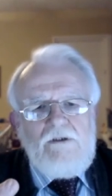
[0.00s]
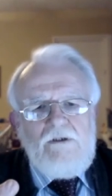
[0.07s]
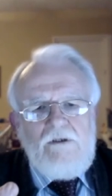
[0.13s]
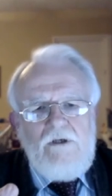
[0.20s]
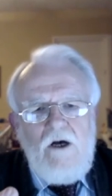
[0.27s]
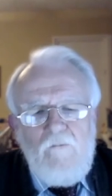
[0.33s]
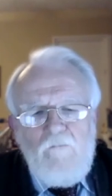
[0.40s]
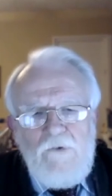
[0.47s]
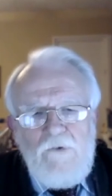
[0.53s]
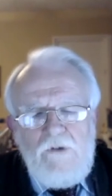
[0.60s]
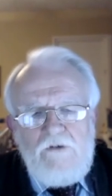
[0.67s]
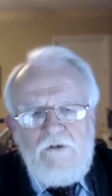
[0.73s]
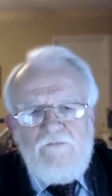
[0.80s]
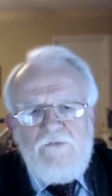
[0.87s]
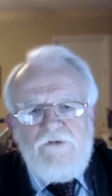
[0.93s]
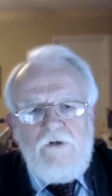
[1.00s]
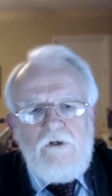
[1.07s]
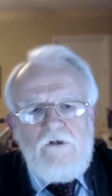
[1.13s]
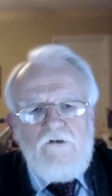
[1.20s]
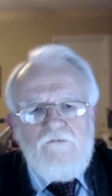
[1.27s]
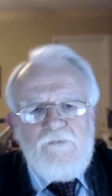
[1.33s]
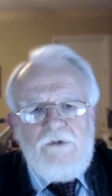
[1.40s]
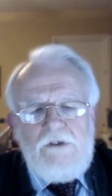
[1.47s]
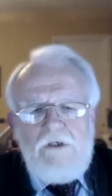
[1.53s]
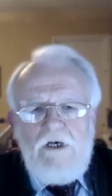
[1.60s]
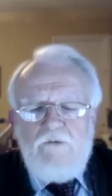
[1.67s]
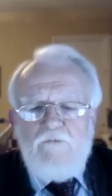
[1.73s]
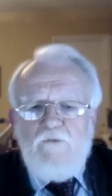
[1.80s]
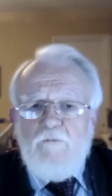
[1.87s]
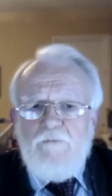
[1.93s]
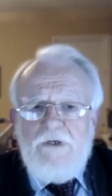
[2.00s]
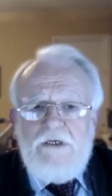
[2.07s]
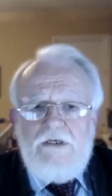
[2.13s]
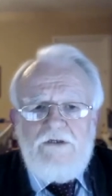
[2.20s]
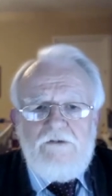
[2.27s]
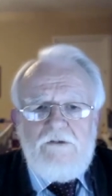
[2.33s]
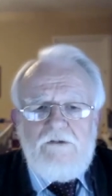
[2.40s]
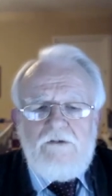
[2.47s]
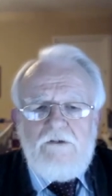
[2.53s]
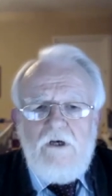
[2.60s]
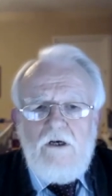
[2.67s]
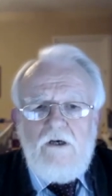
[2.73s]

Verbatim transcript: humbled himself, became obedient